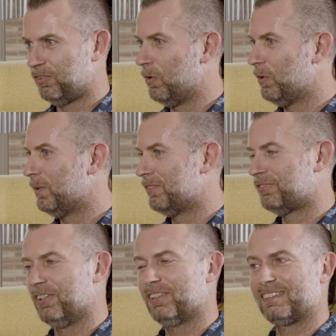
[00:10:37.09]
all we're
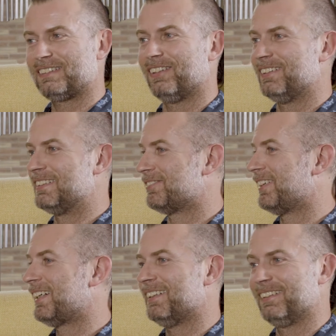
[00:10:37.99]
focused on is
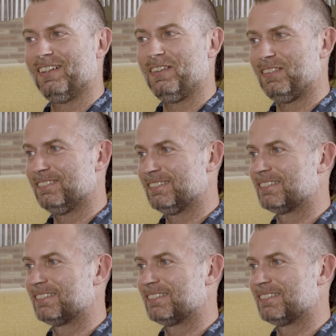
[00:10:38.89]
fucking goals,